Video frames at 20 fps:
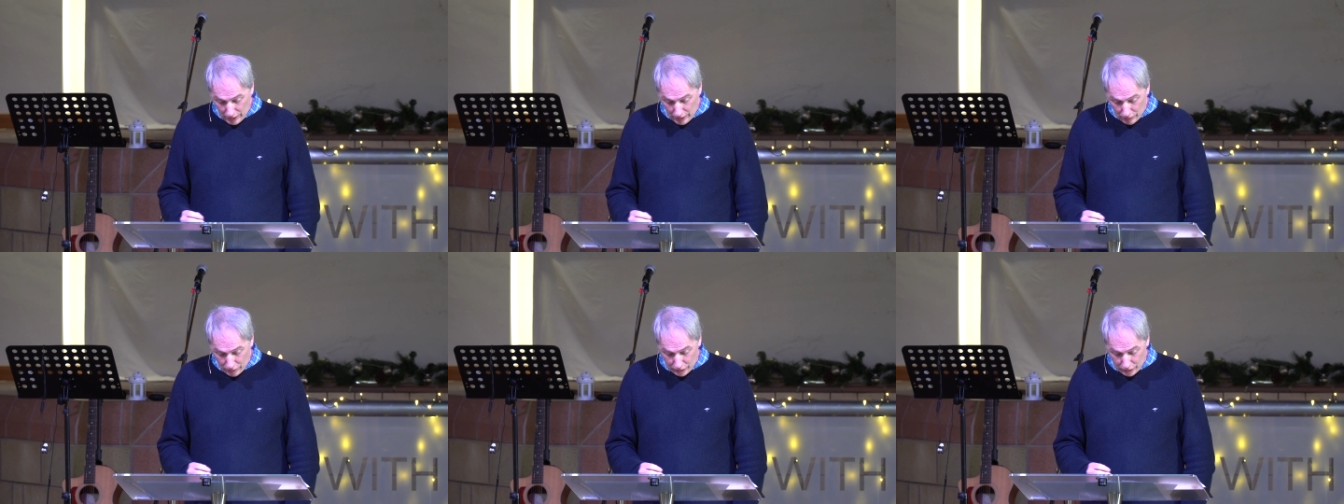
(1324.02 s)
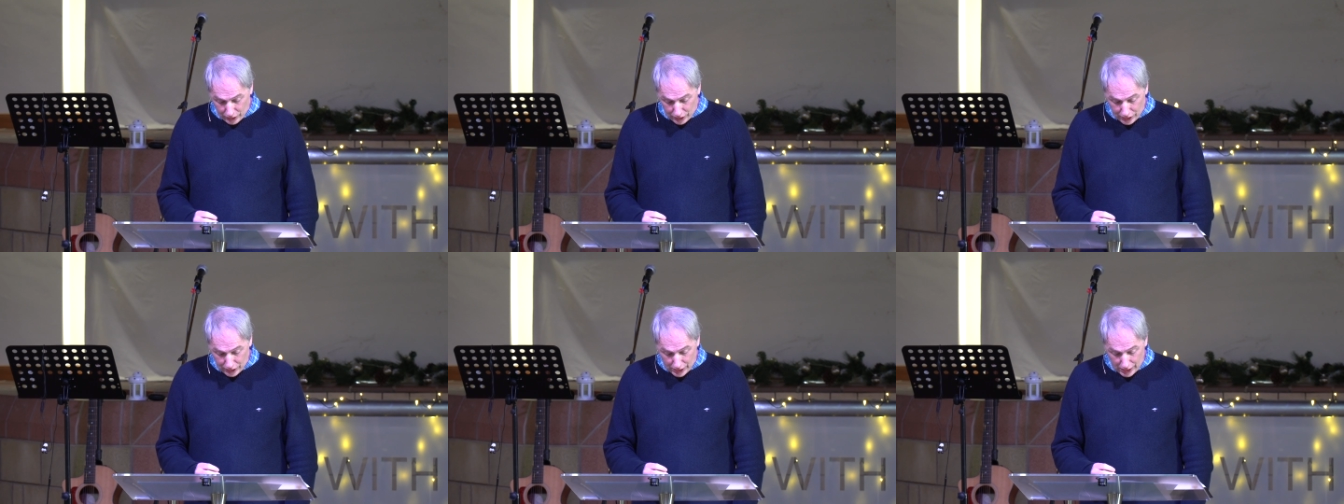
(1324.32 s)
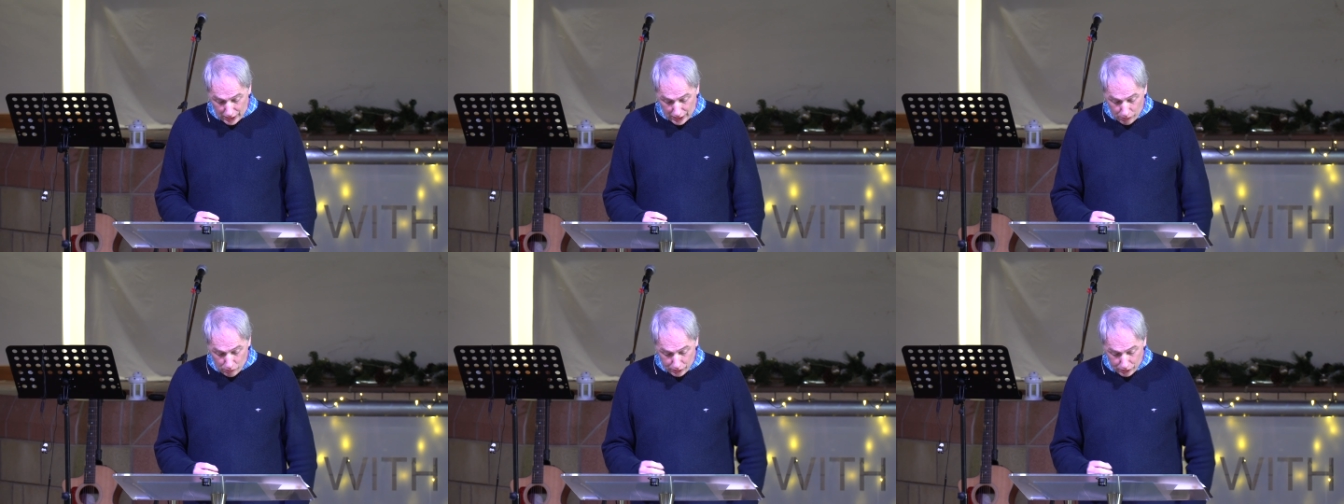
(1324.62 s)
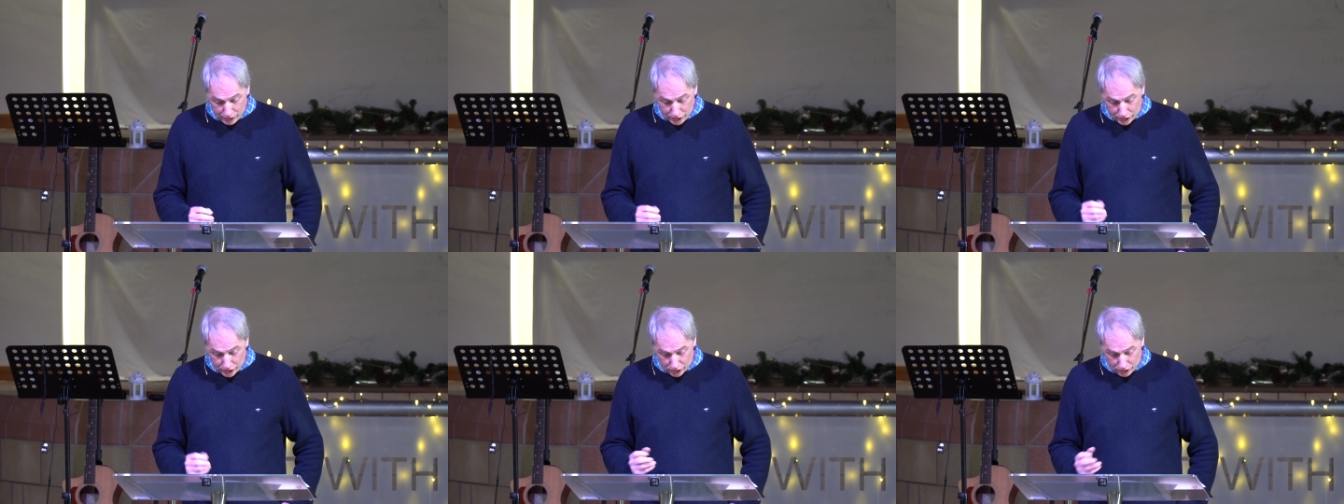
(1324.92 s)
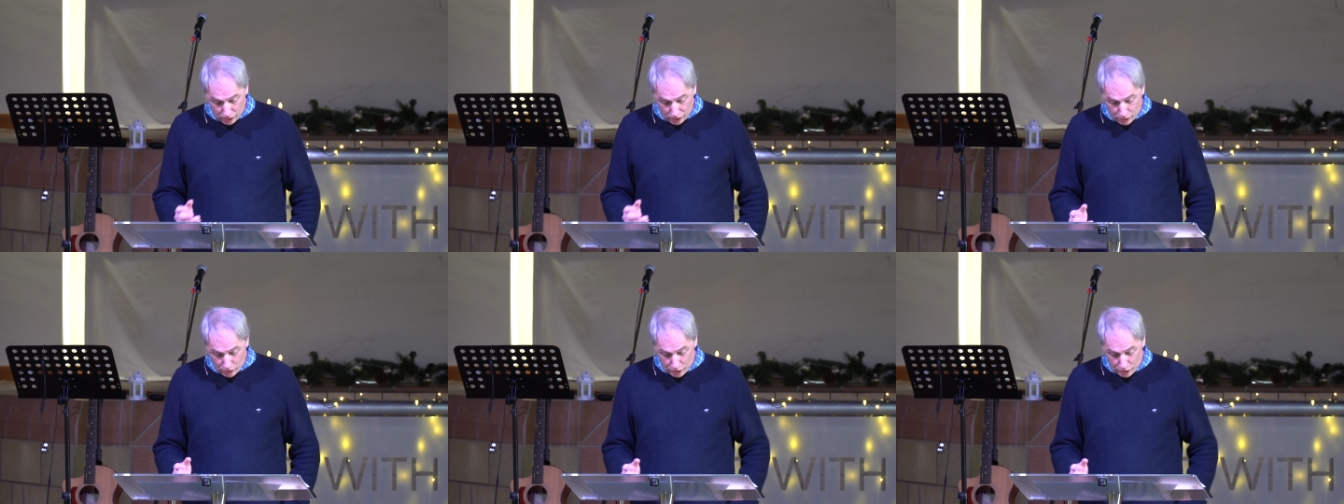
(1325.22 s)
For the day will
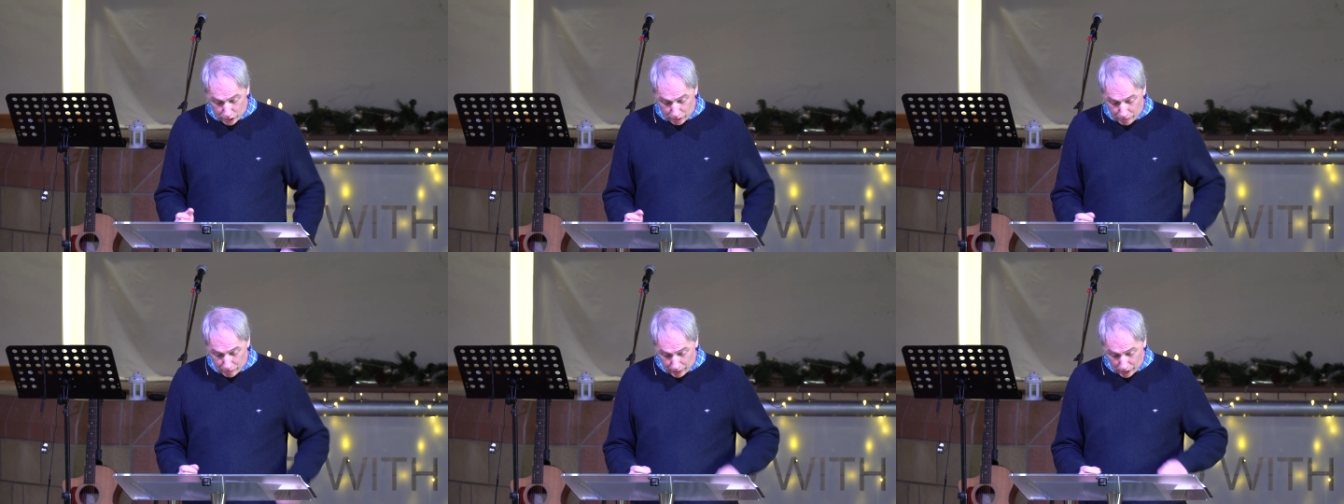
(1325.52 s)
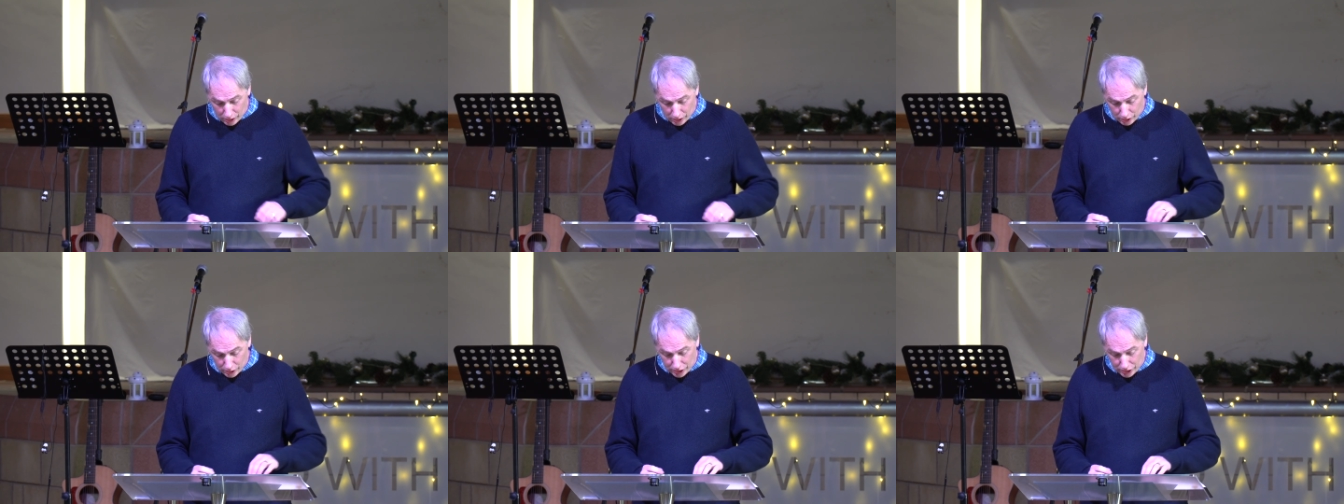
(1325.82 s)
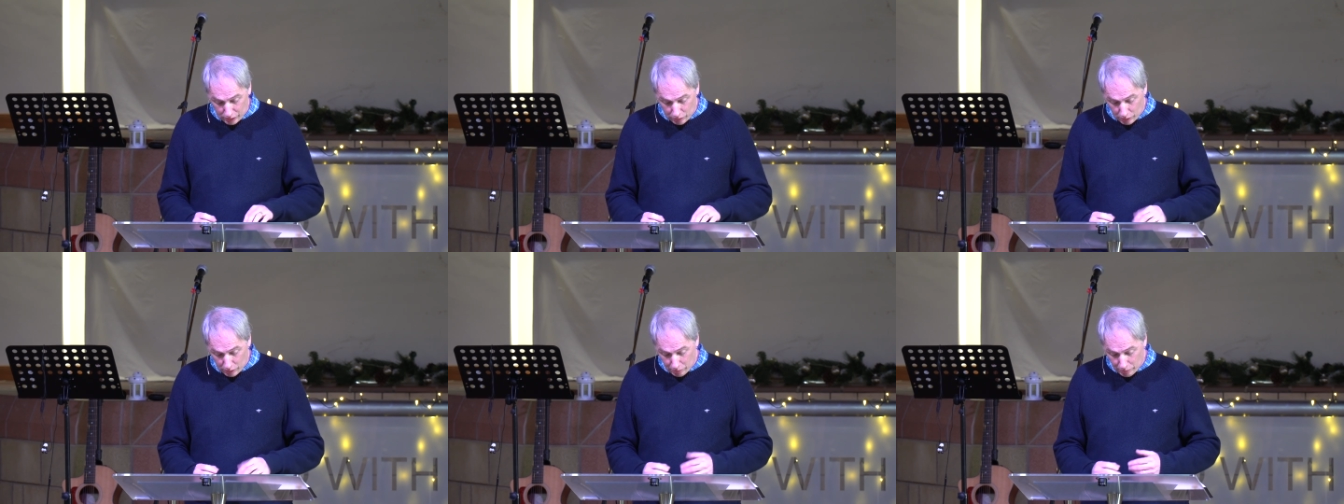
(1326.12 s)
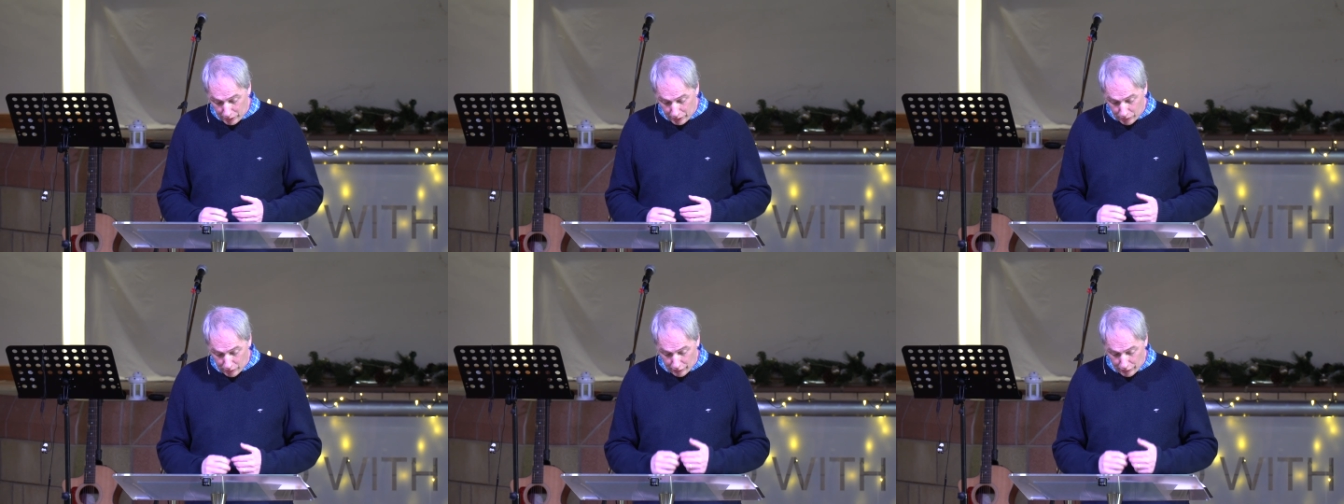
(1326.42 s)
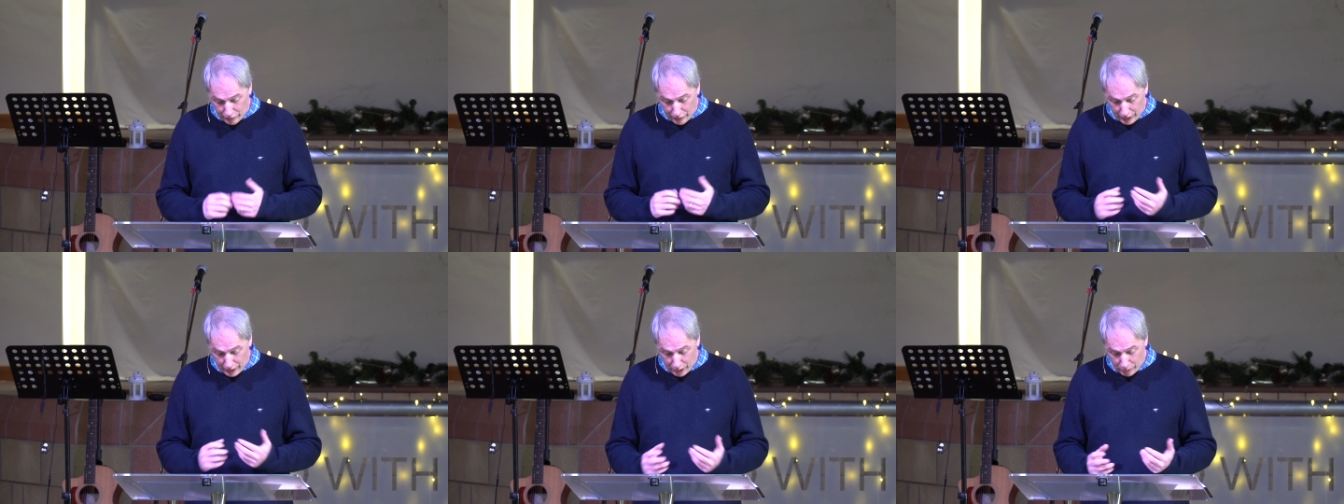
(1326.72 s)
disclose it because it will be
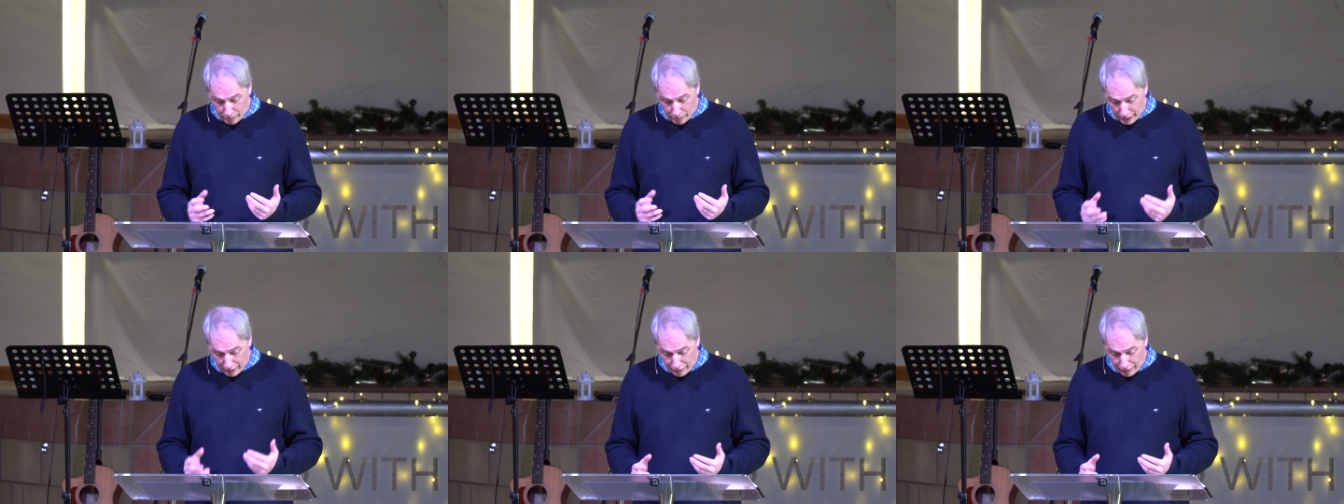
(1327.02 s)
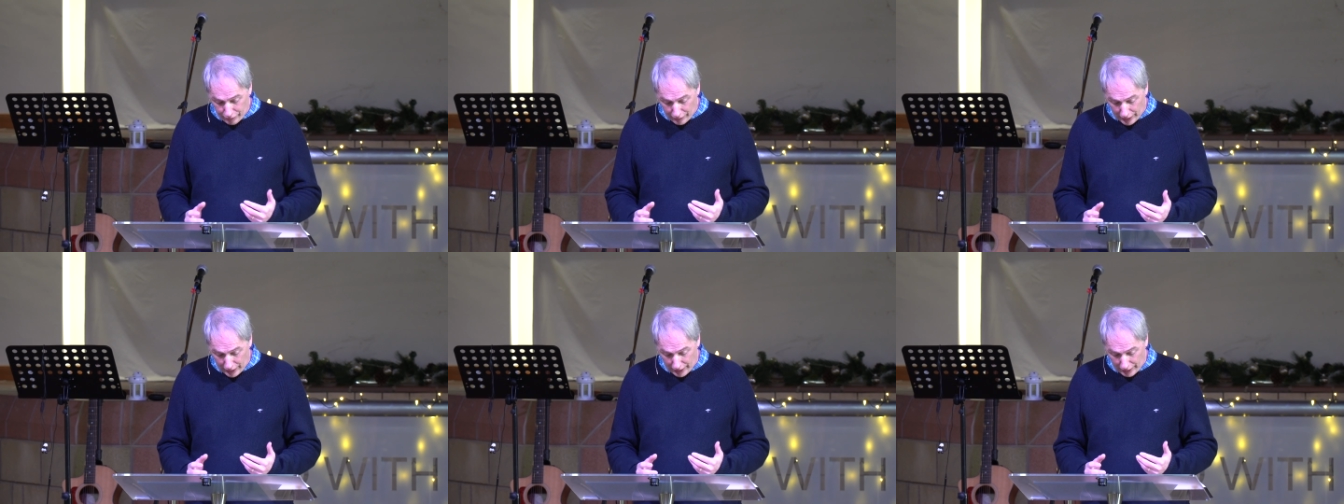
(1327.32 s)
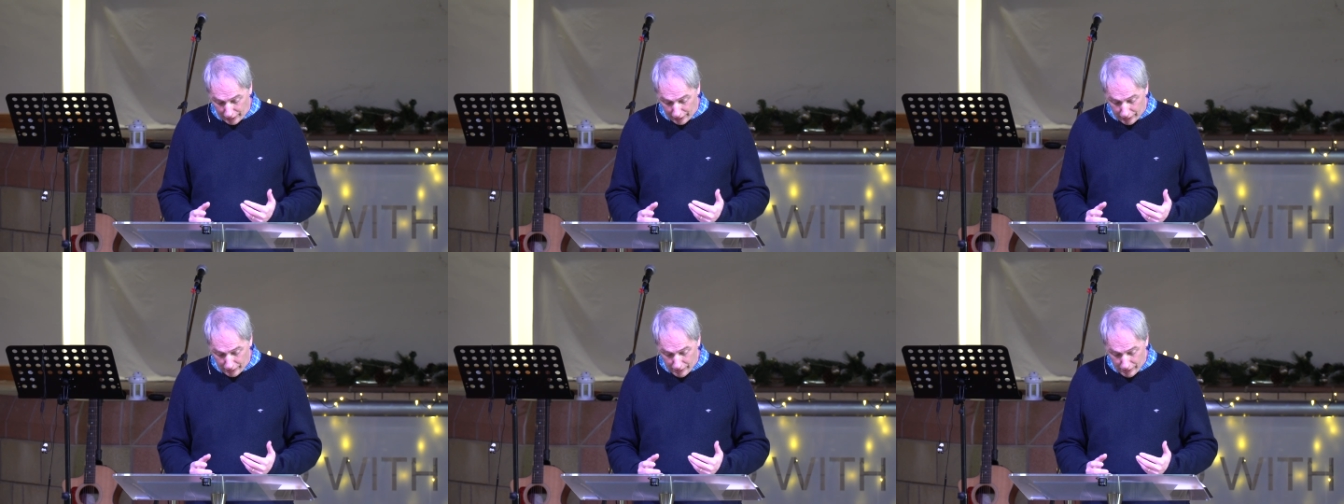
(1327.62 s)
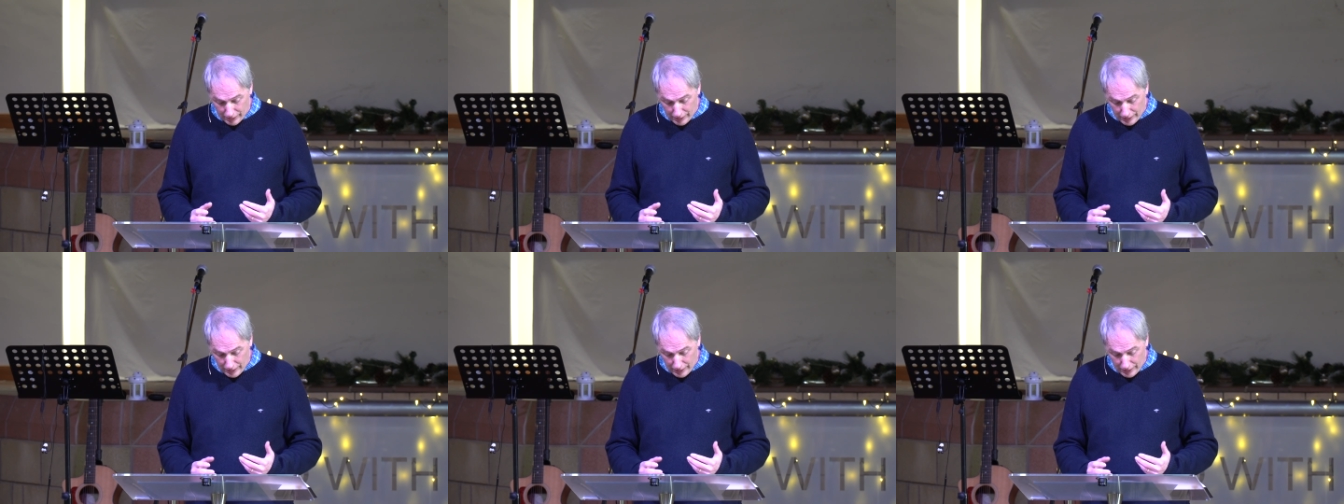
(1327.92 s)
revealed by fire,